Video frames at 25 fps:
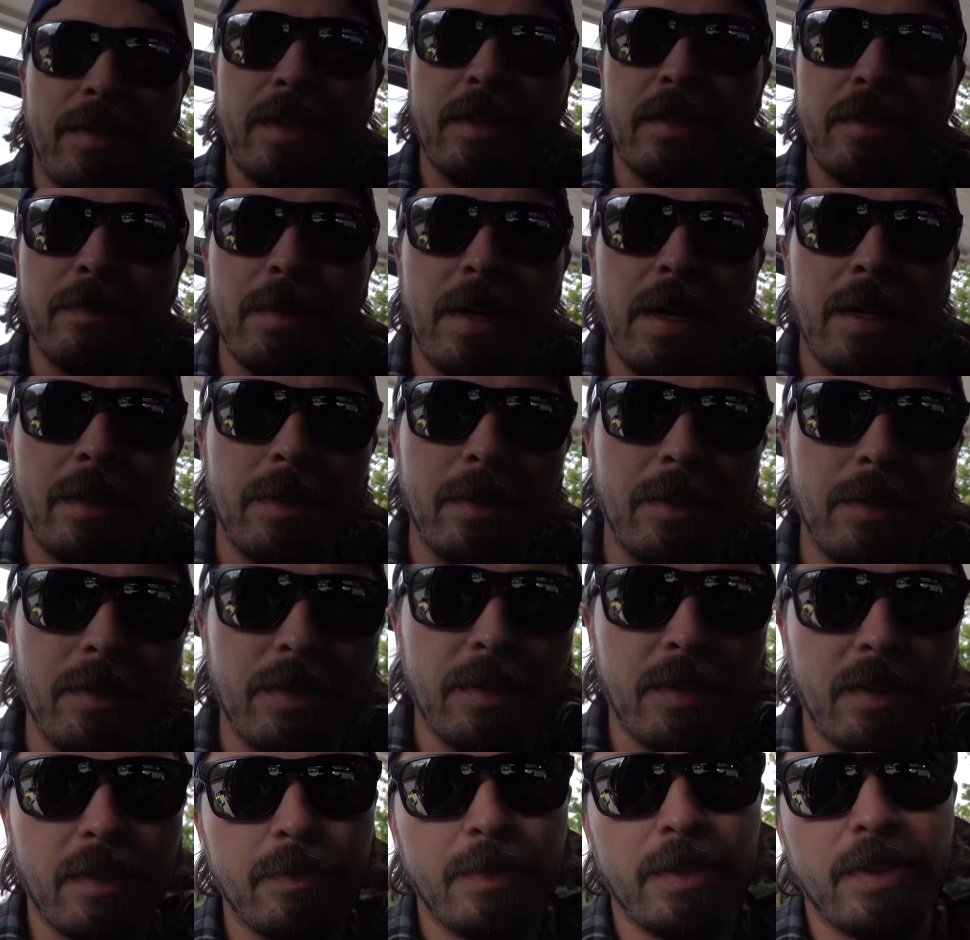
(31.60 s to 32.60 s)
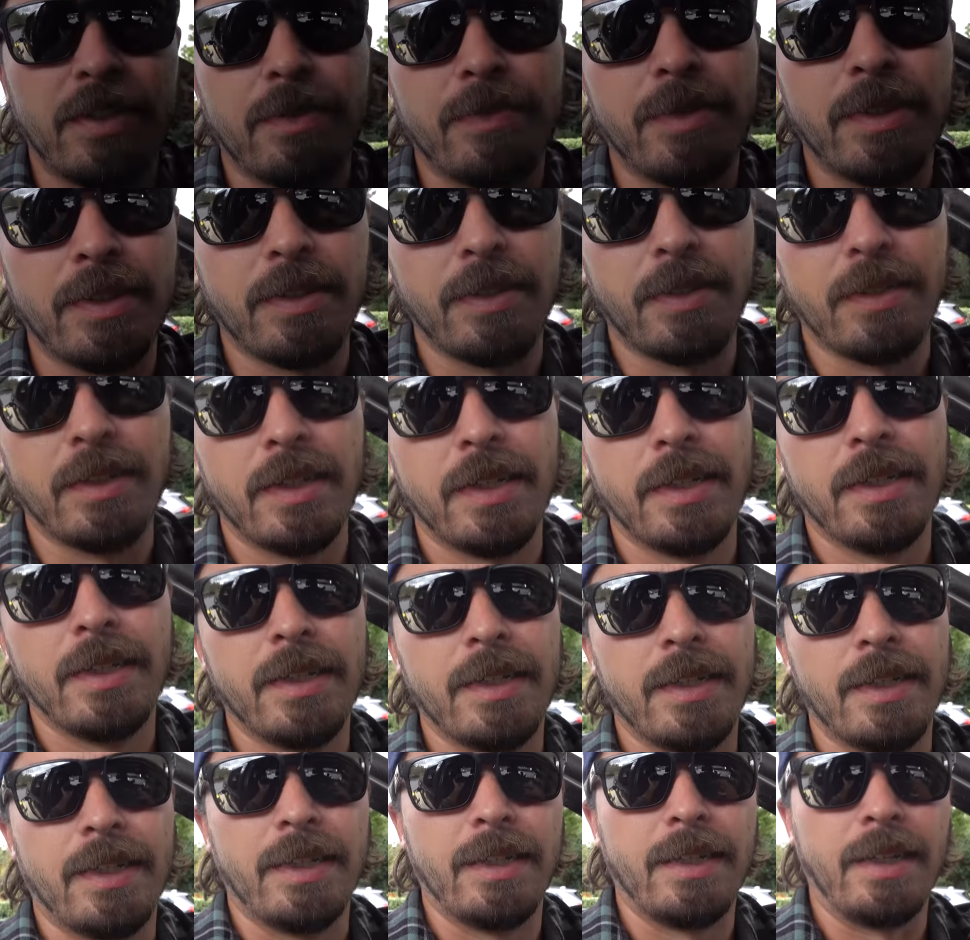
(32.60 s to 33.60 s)
Range in Matthews. There's gonna be some other
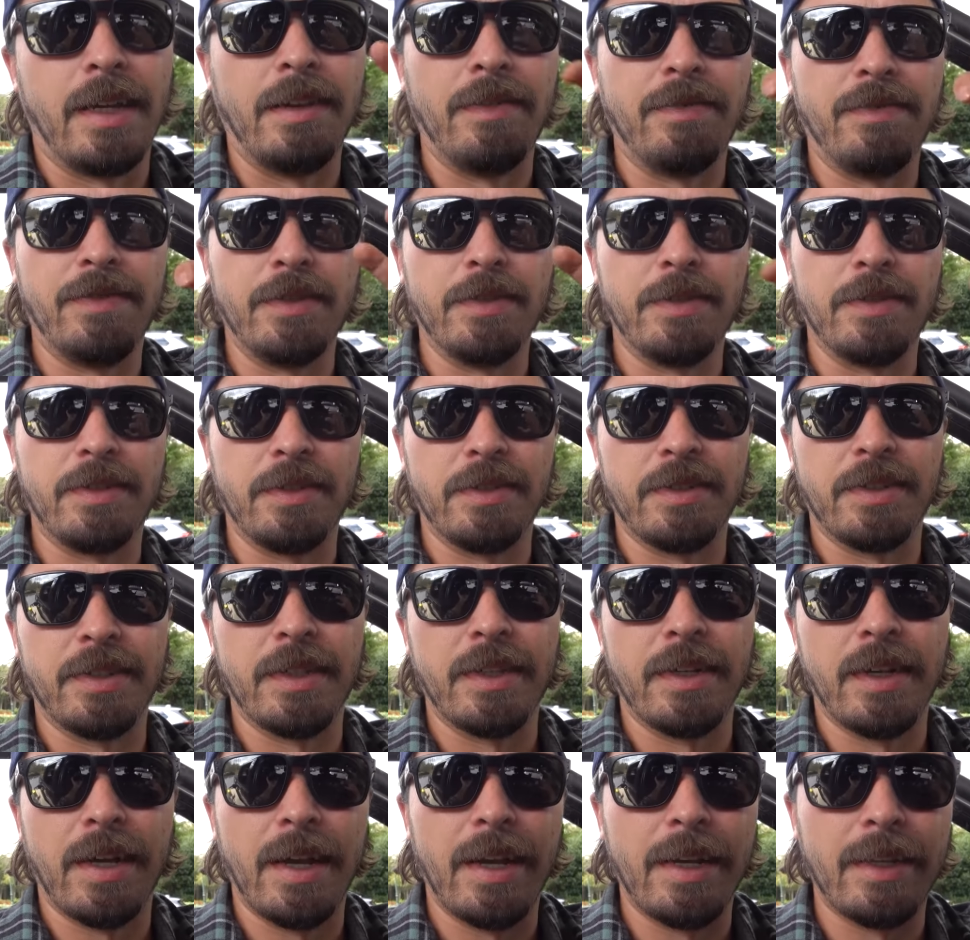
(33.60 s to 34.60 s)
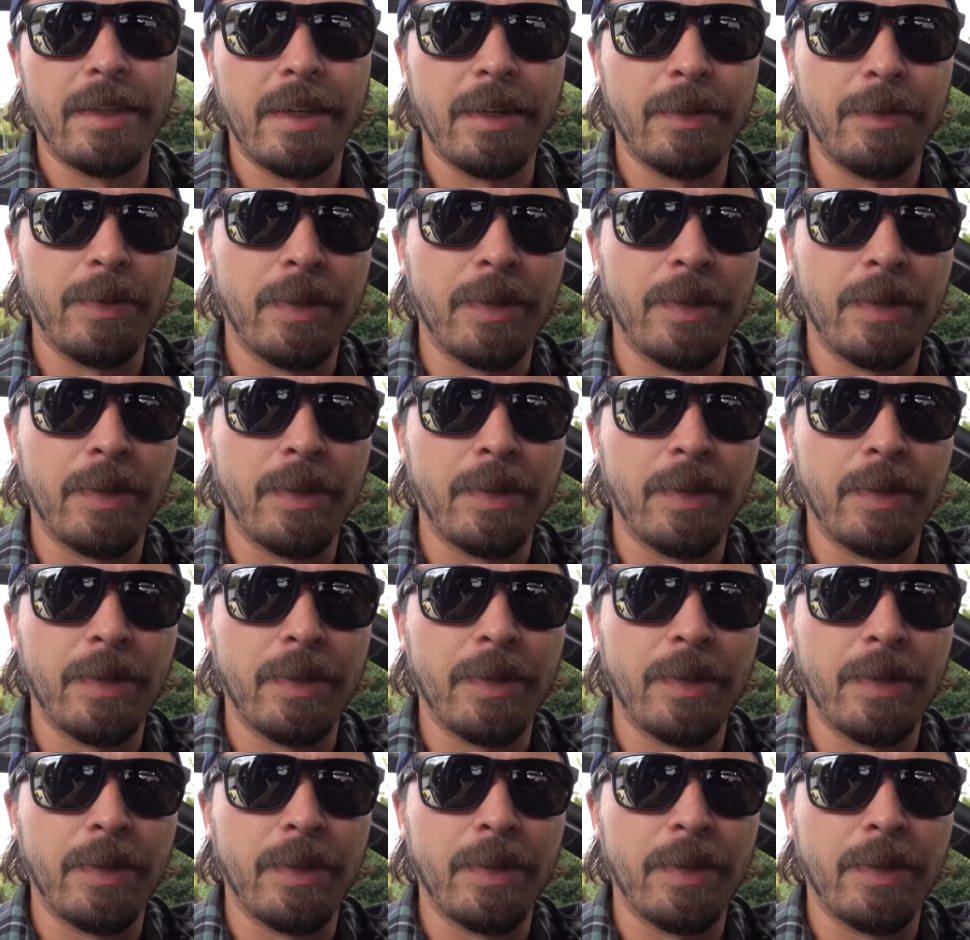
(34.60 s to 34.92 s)
influencers there. I hate that